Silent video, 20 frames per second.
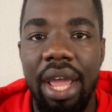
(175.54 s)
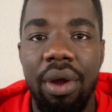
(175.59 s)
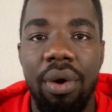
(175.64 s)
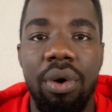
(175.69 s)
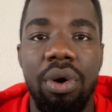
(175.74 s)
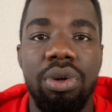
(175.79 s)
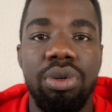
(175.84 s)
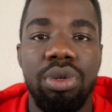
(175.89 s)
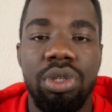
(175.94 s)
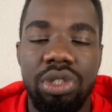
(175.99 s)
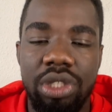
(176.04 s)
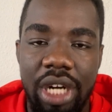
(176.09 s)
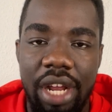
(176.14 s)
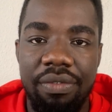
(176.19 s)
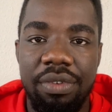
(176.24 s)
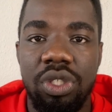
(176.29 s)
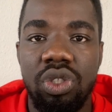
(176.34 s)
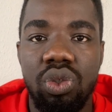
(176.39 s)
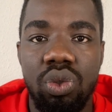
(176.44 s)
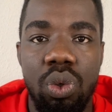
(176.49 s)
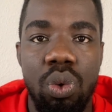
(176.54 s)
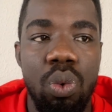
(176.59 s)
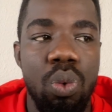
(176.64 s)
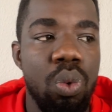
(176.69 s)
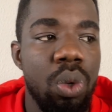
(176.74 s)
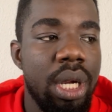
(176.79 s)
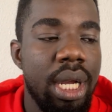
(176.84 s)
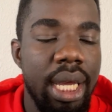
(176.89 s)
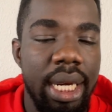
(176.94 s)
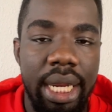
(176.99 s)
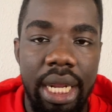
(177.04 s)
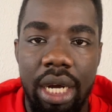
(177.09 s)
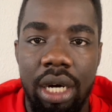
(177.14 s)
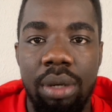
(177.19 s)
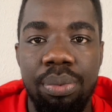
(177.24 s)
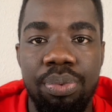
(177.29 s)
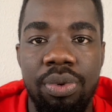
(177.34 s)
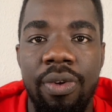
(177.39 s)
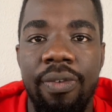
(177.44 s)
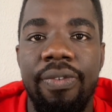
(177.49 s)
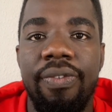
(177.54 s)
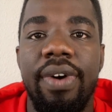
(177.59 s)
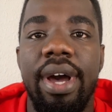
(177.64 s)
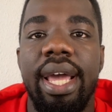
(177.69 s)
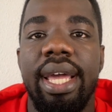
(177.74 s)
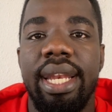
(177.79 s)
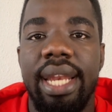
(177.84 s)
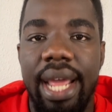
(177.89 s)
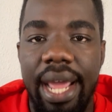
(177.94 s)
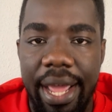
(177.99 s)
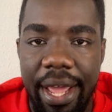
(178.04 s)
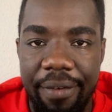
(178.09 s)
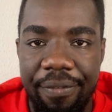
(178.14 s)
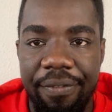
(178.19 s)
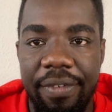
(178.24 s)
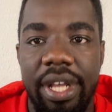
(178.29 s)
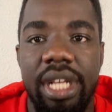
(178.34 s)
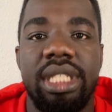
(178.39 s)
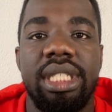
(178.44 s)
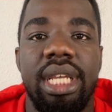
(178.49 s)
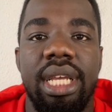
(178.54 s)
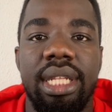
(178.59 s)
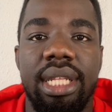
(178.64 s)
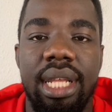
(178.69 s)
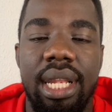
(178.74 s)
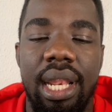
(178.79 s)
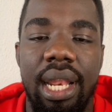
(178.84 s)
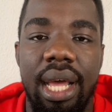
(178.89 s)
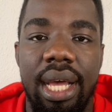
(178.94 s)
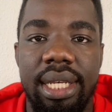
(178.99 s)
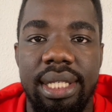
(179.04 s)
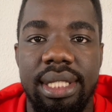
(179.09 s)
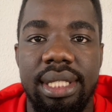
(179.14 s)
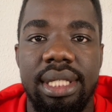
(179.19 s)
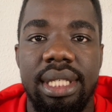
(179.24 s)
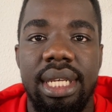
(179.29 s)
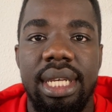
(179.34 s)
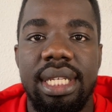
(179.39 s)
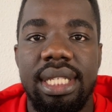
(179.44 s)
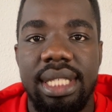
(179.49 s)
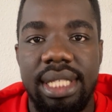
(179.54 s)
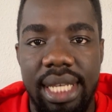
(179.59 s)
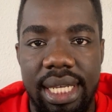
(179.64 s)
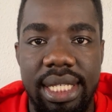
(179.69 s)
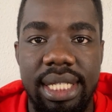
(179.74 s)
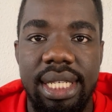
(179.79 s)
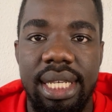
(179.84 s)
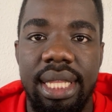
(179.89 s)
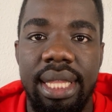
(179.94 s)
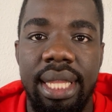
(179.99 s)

or your driving school can help you find a first aid class section